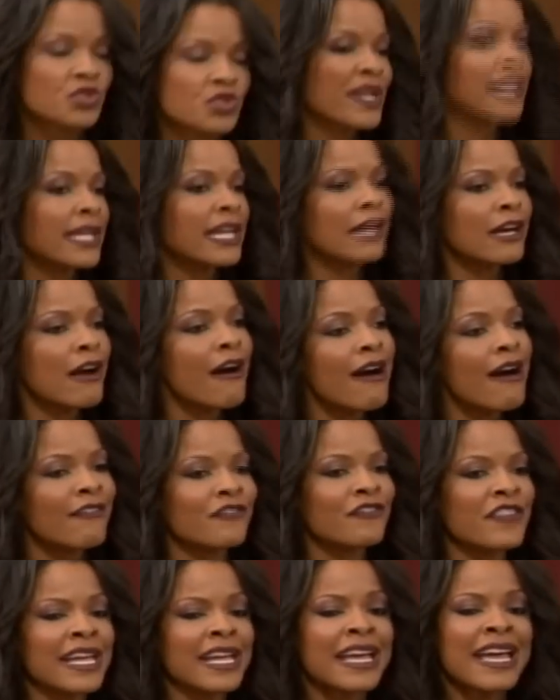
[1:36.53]
drinking
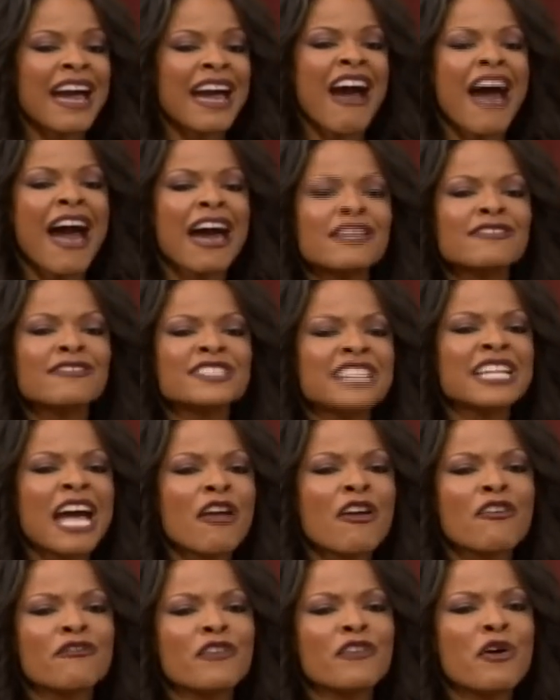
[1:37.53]
coffee, out of
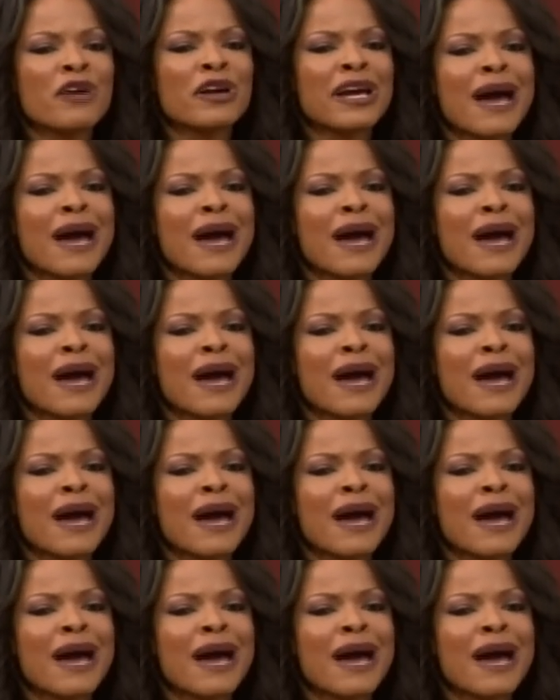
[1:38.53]
styrofoam